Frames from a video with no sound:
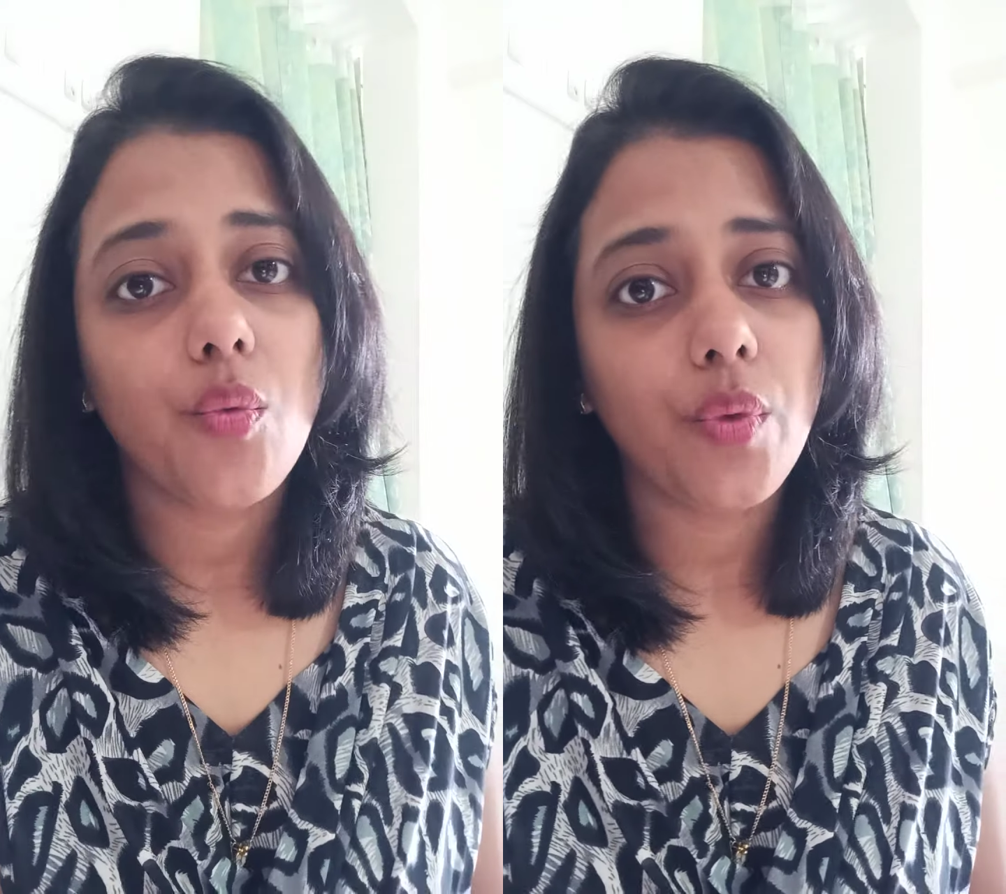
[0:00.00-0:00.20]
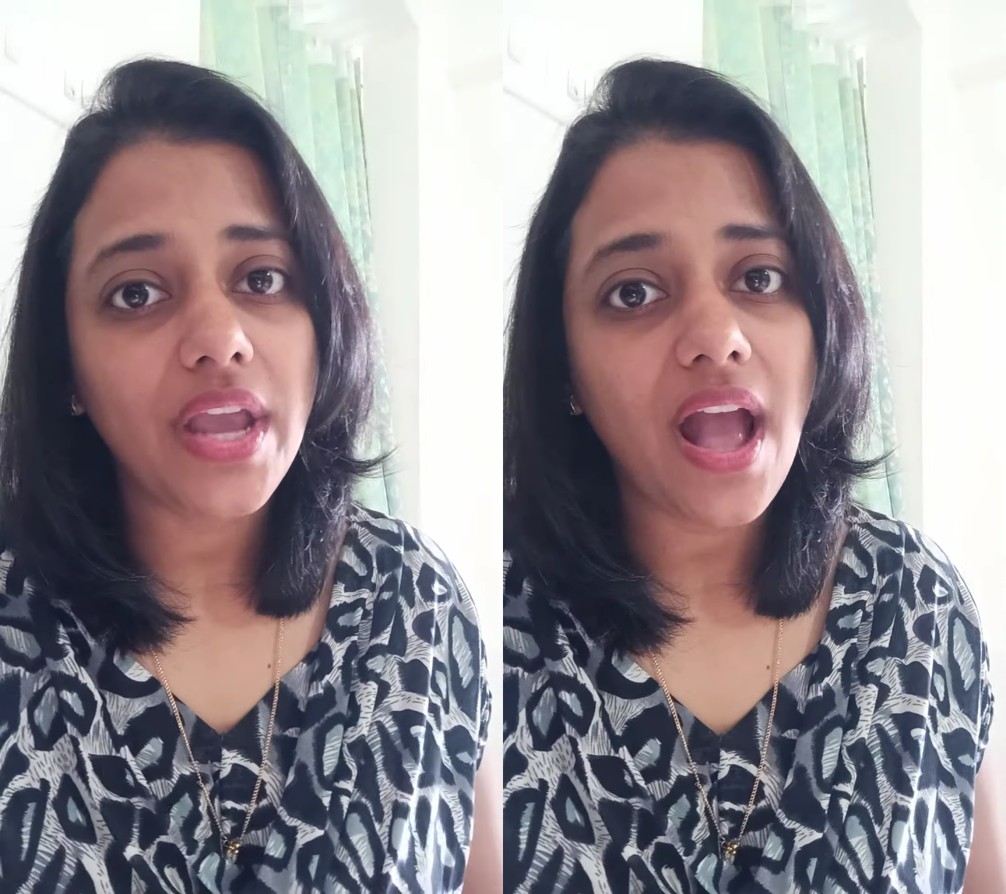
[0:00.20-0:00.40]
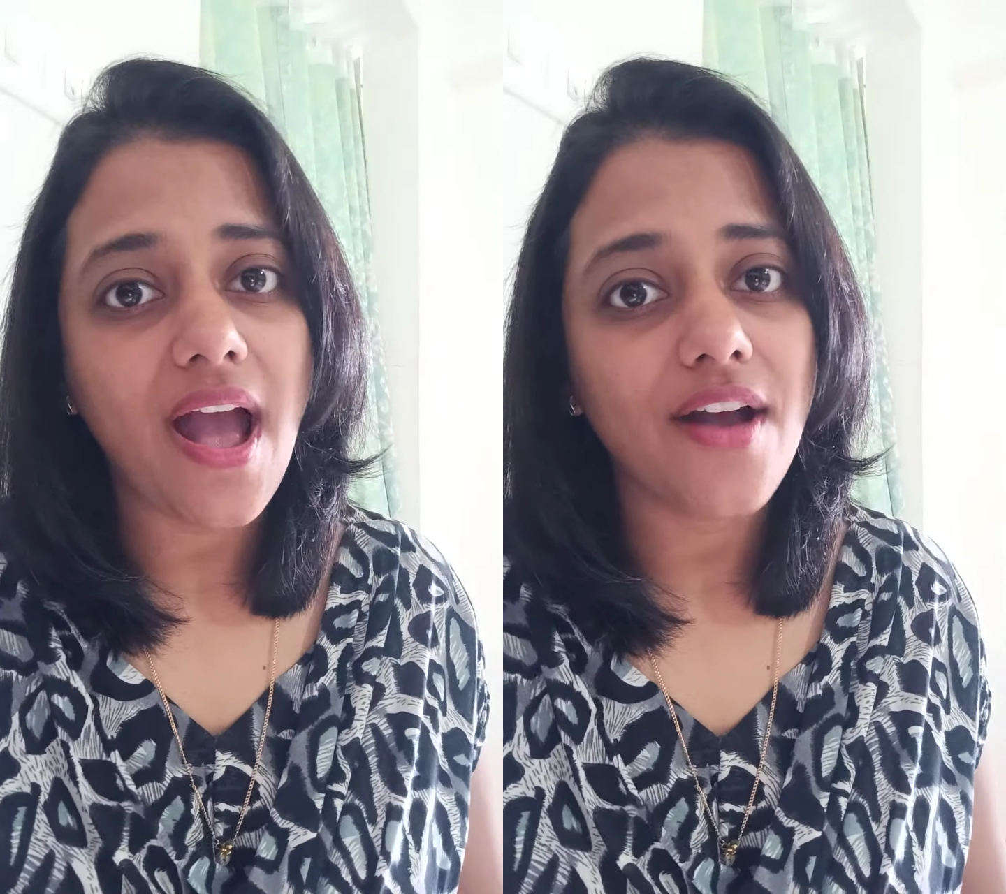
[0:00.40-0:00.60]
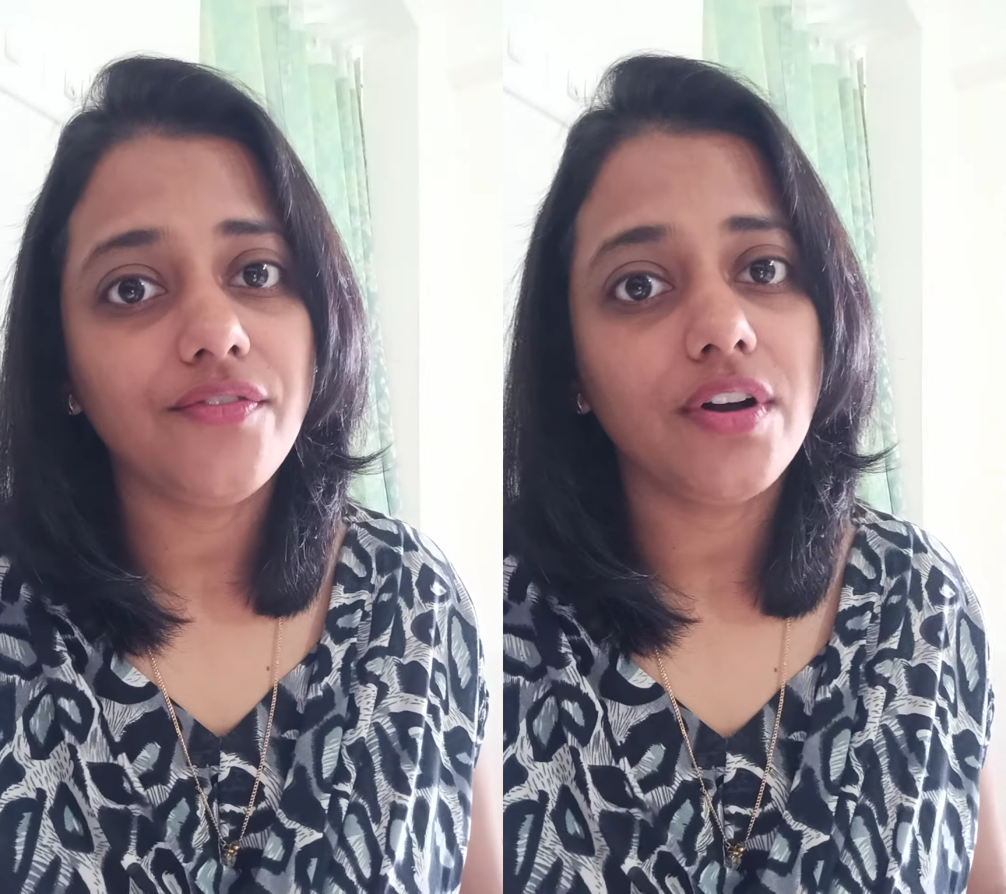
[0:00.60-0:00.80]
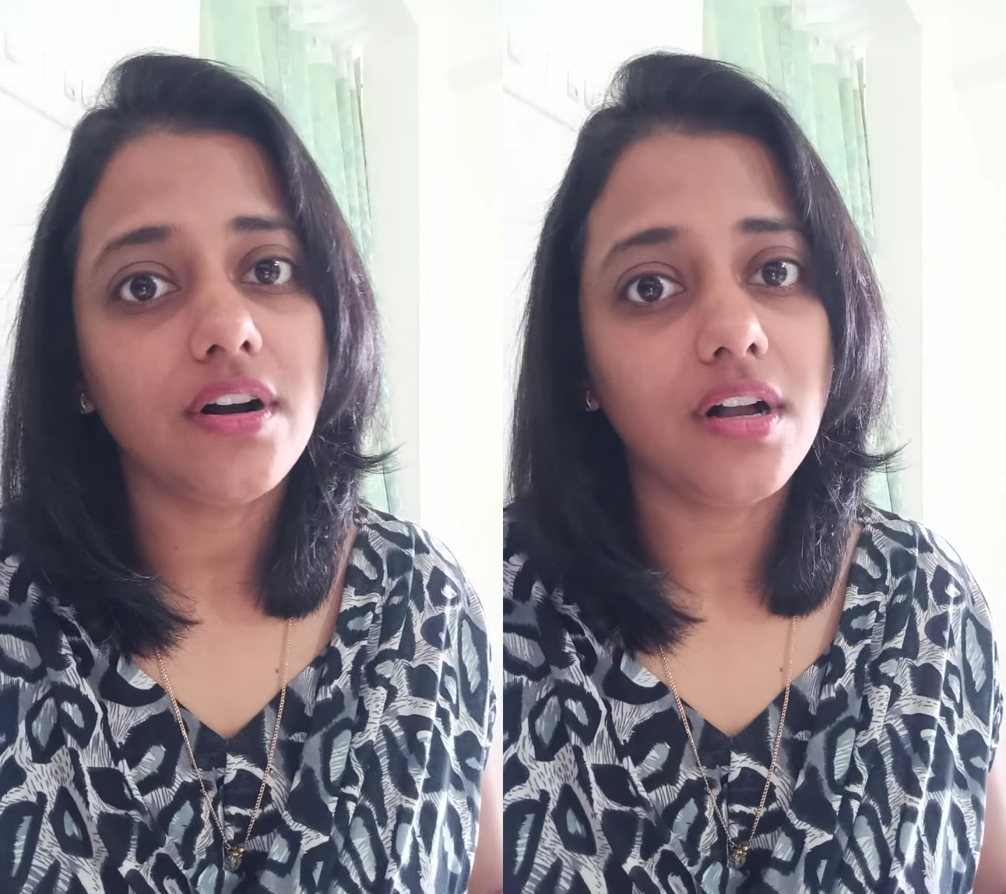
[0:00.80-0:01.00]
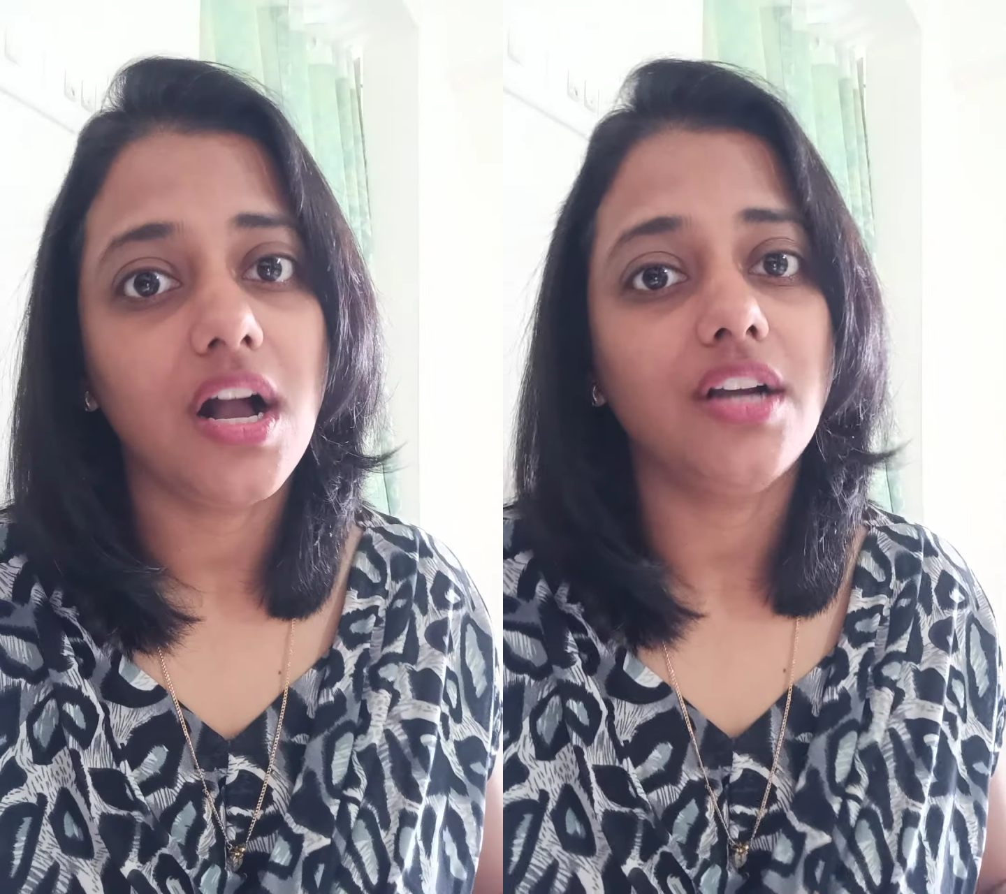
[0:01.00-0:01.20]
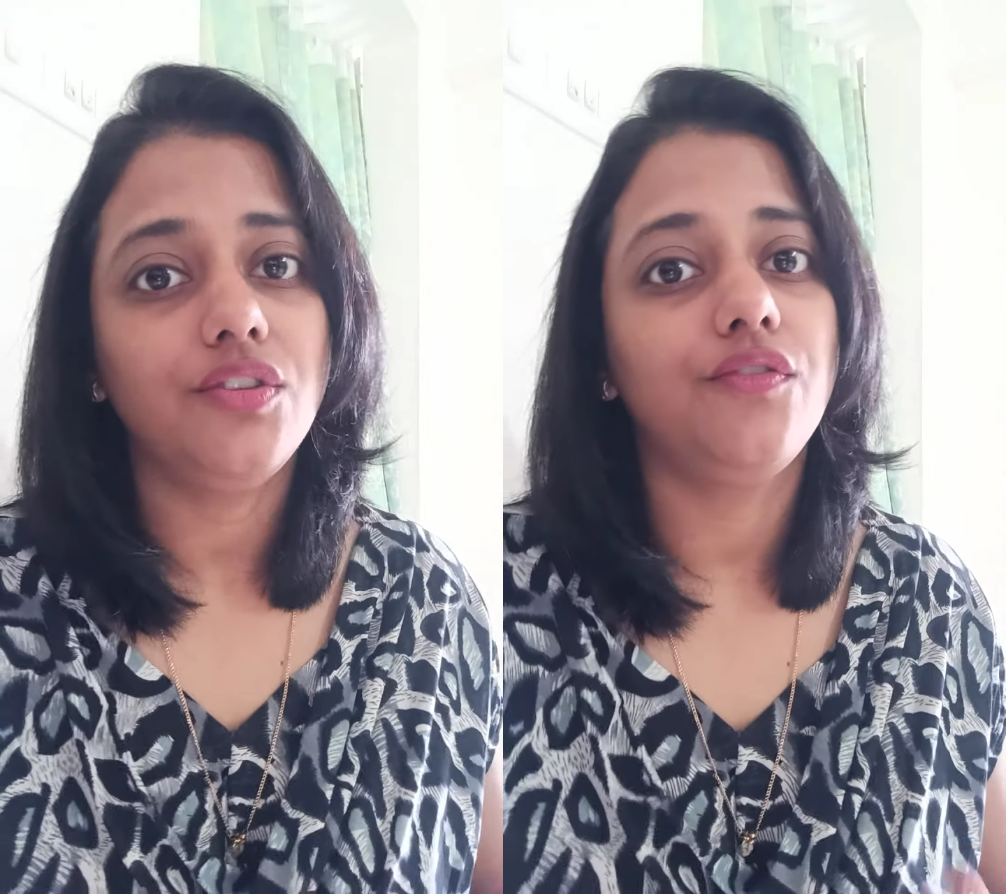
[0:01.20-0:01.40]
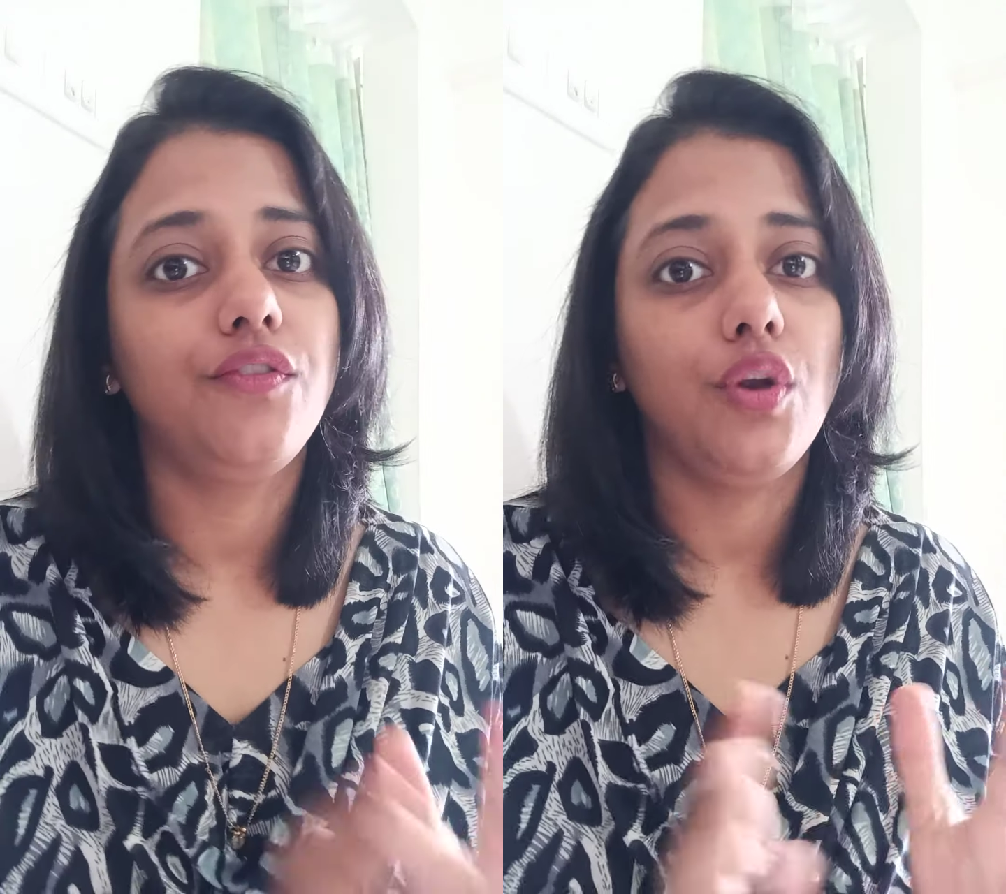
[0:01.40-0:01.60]
We have a
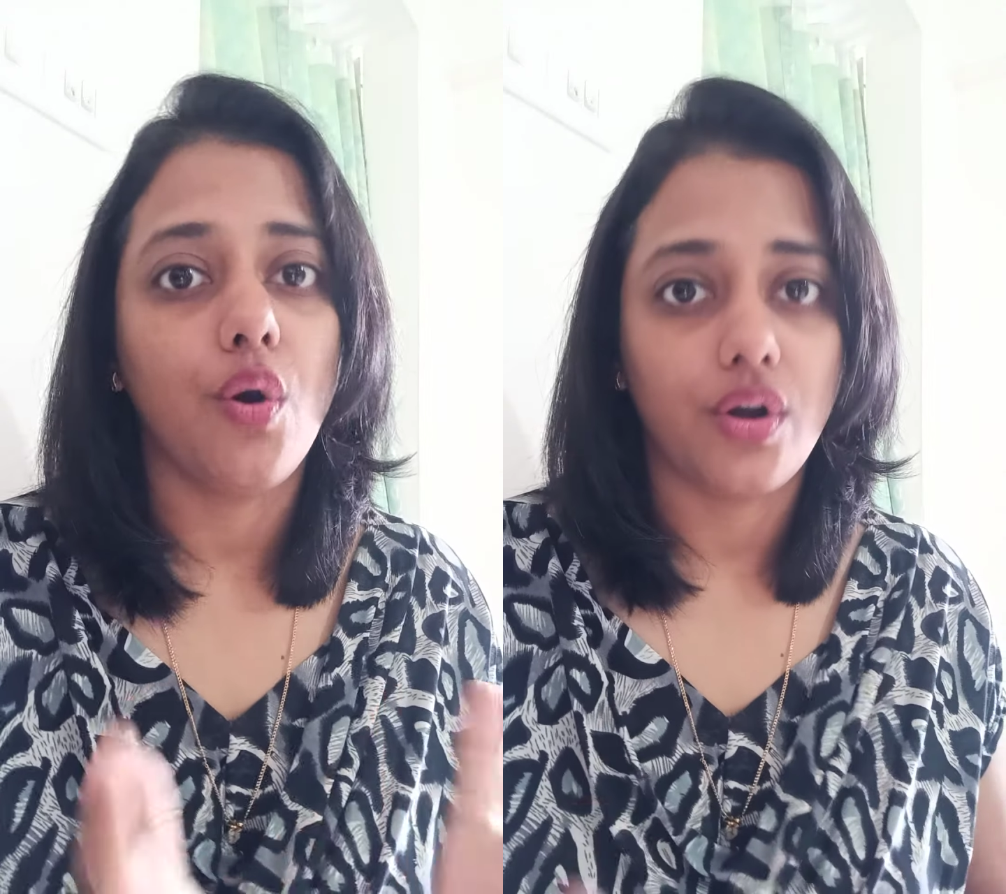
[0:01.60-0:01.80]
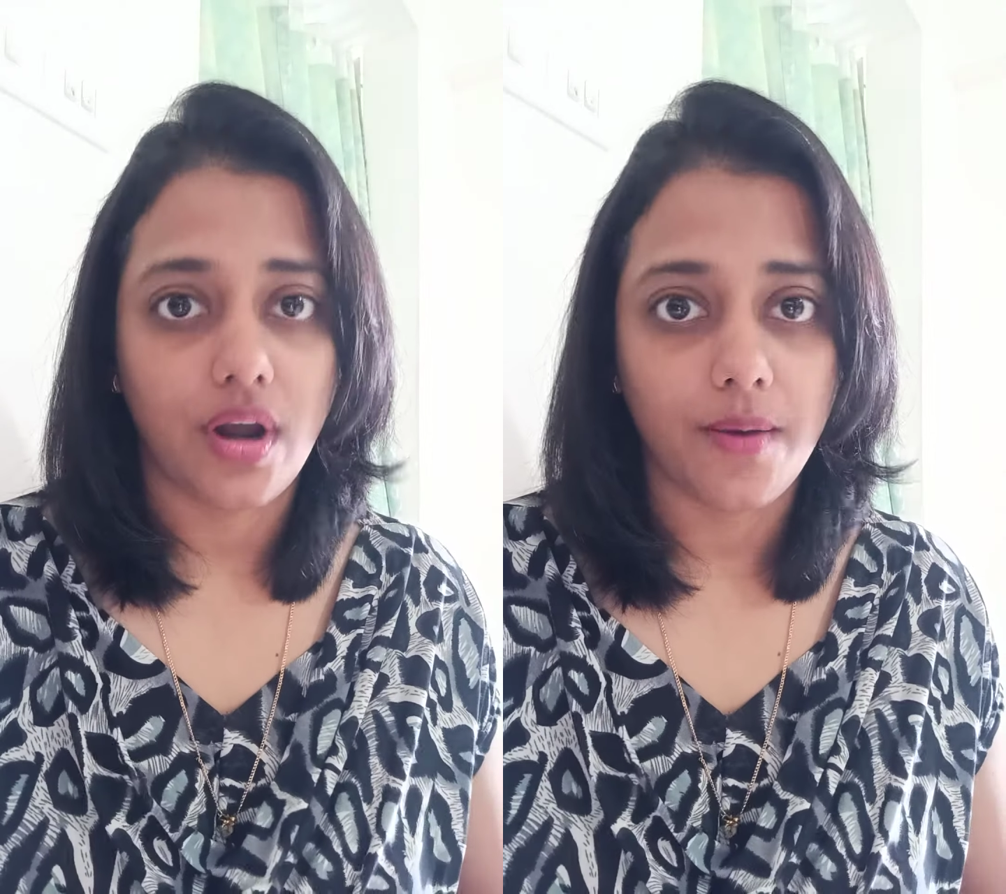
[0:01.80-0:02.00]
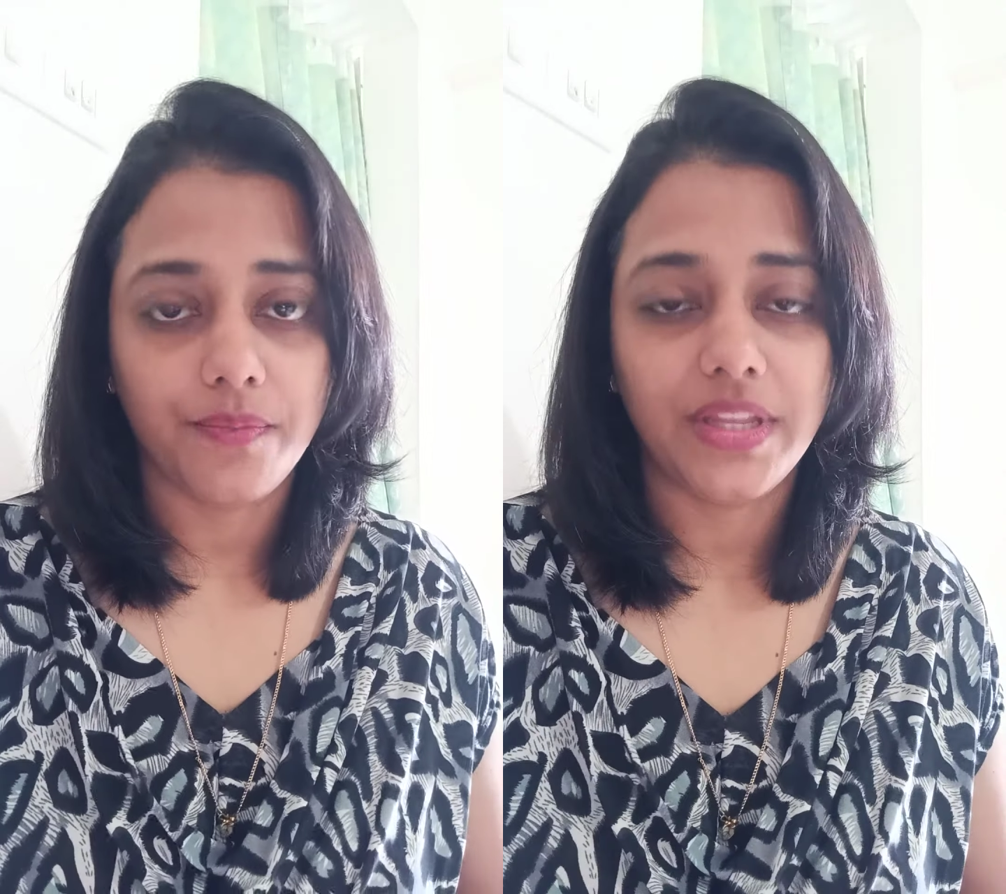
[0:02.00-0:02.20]
gut flora.